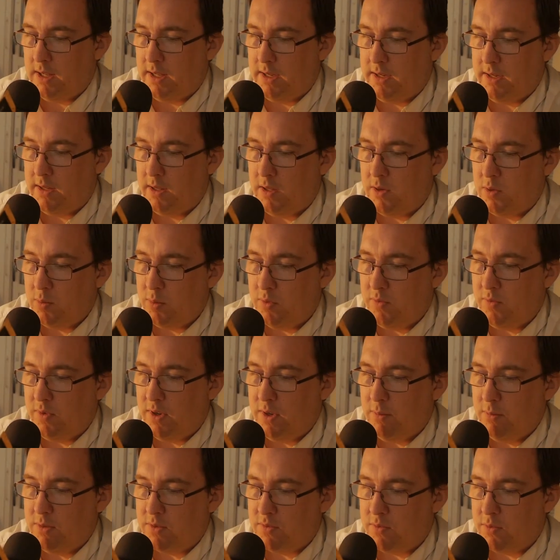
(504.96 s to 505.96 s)
The land had long been
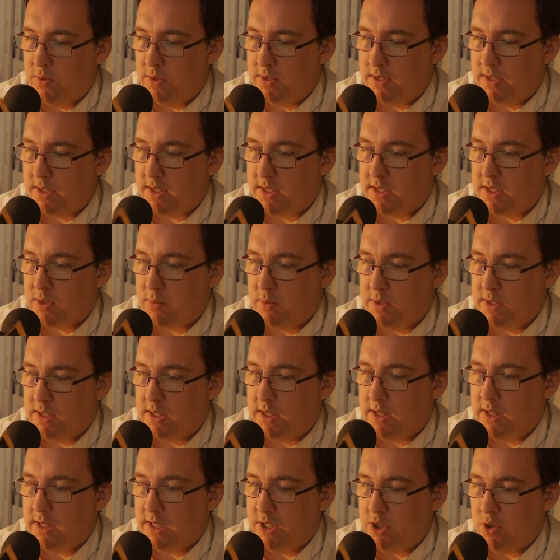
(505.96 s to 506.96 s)
famous for its
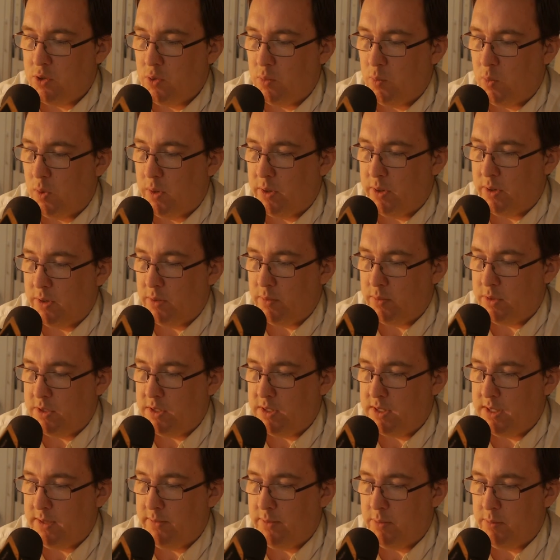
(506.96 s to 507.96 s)
exquisite natural water, which
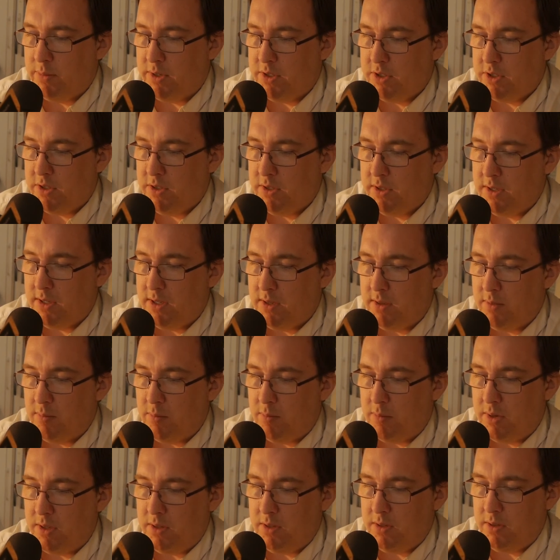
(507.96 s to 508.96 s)
is even mentioned in the
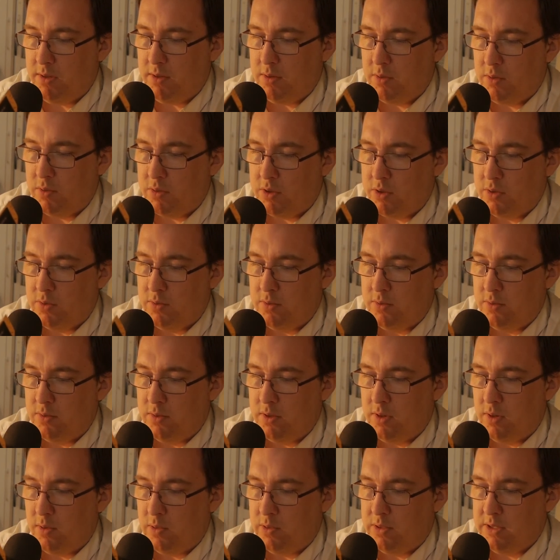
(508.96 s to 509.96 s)
Manyoshu,
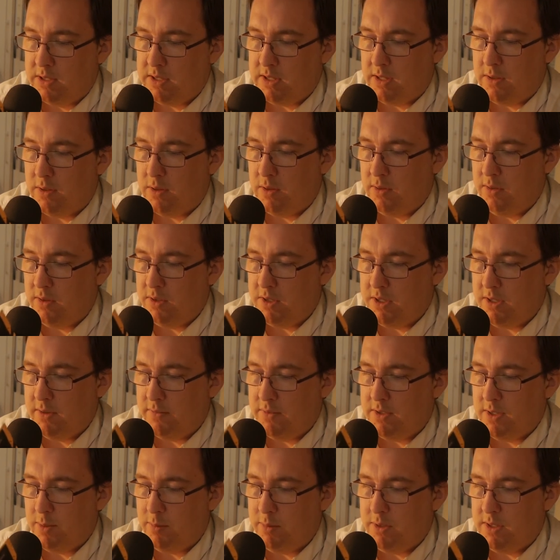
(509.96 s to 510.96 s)
the oldest anthology
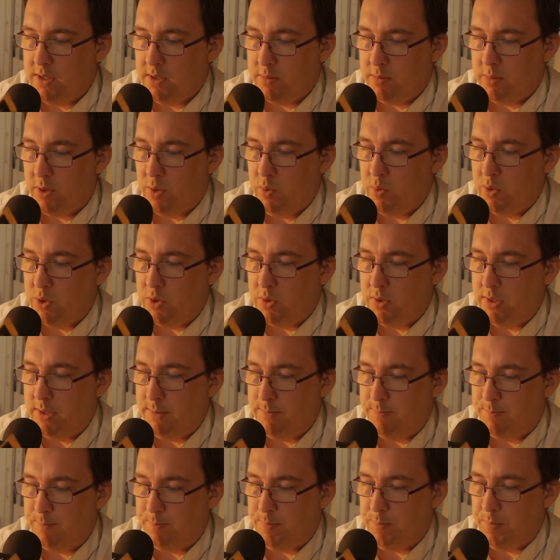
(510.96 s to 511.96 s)
of Japanese
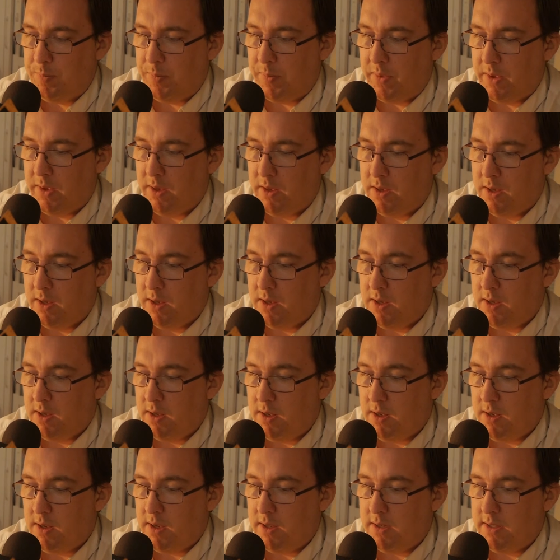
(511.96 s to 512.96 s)
poetry.
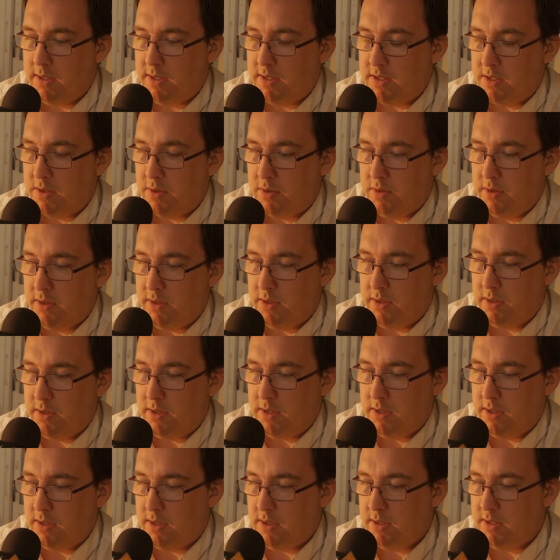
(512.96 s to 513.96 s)
And he started
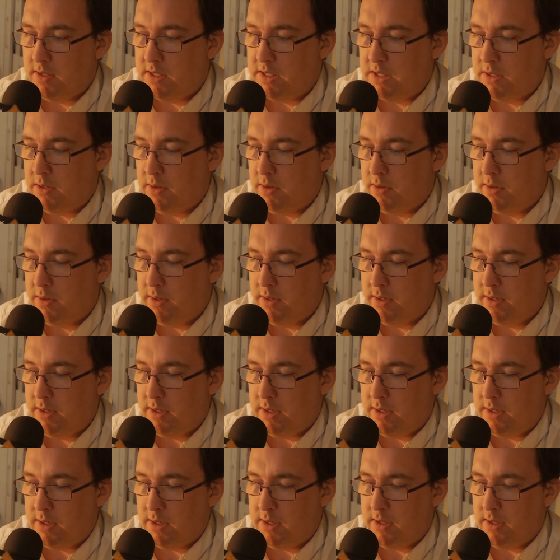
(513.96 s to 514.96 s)
a distillery,
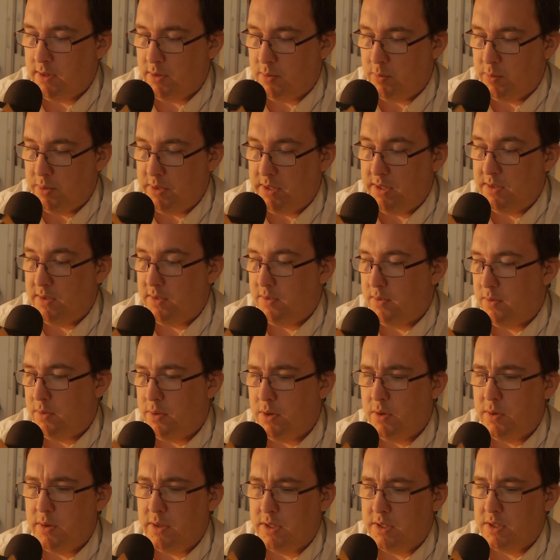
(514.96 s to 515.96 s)
he opened it, oh
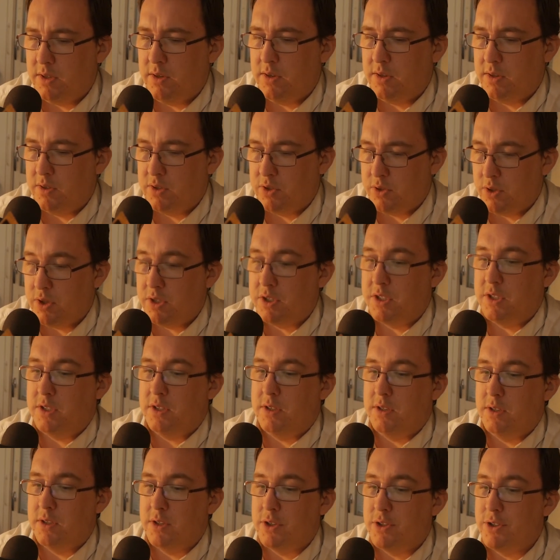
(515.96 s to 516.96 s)
no, he started
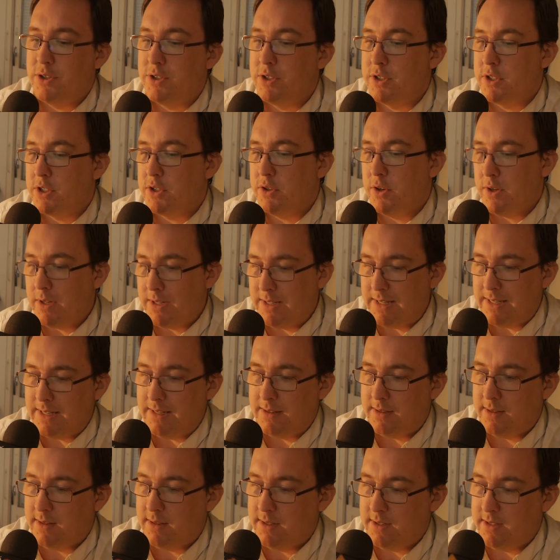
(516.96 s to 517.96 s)
constructing
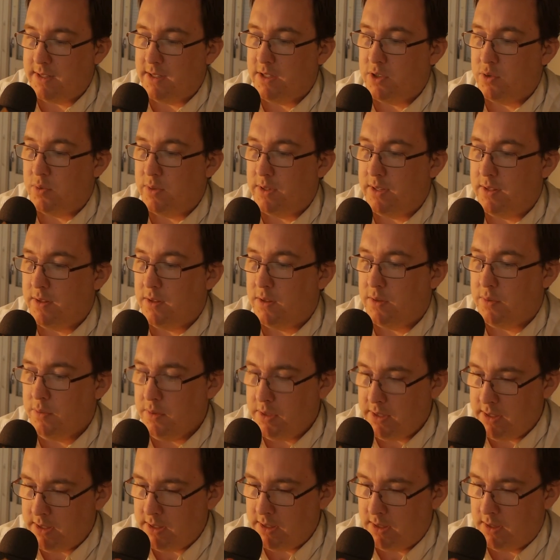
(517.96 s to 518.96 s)
it in
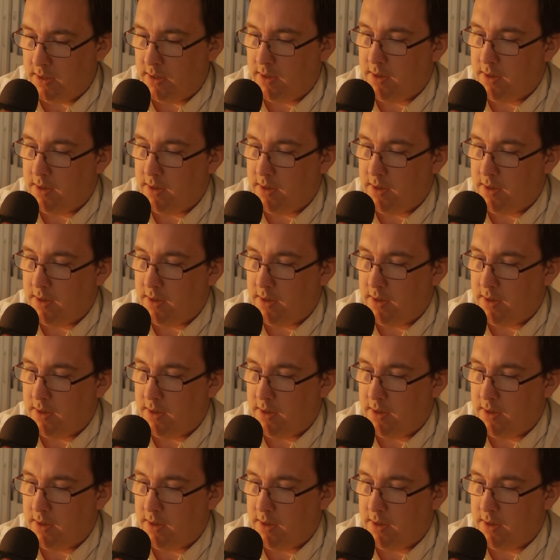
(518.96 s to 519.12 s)
1923.